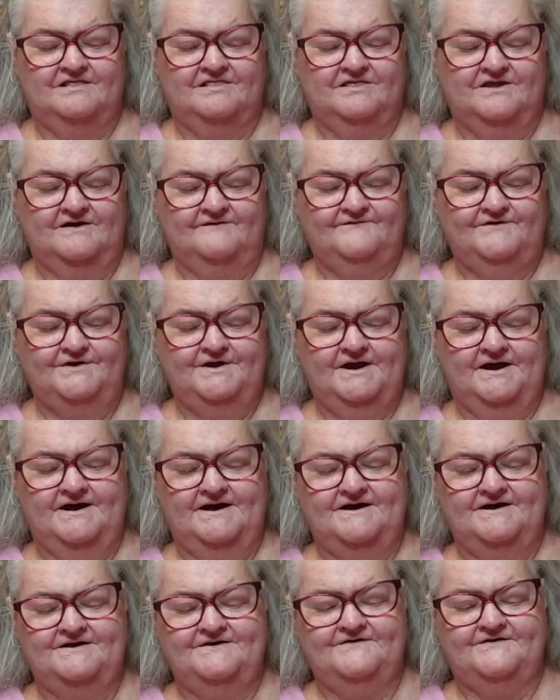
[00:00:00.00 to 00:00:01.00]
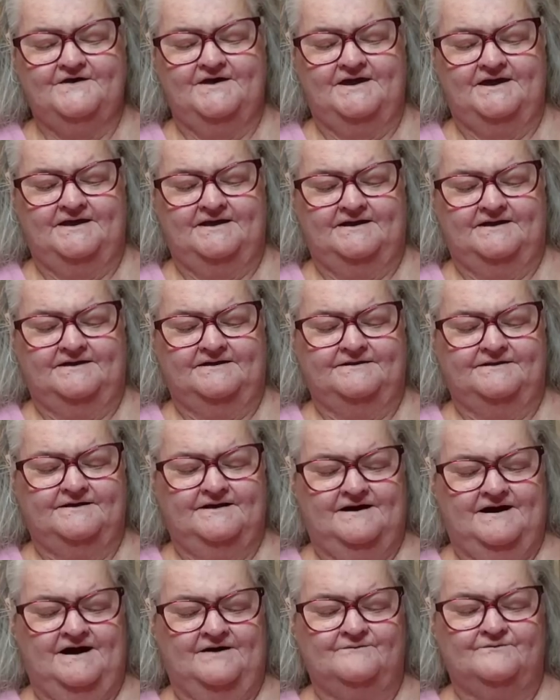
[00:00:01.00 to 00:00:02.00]
Love you guys, and
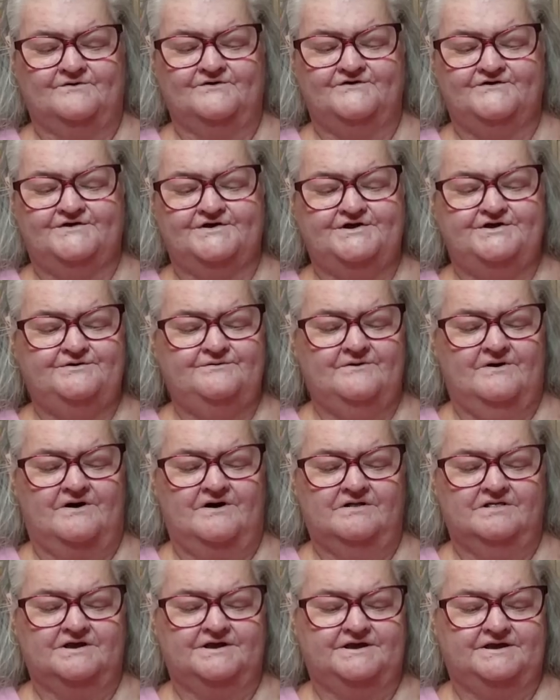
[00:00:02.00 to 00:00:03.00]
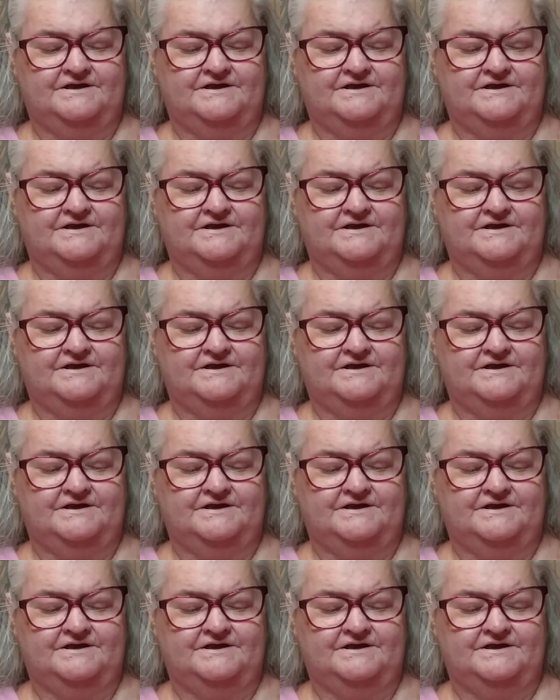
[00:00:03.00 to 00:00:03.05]
I will see you all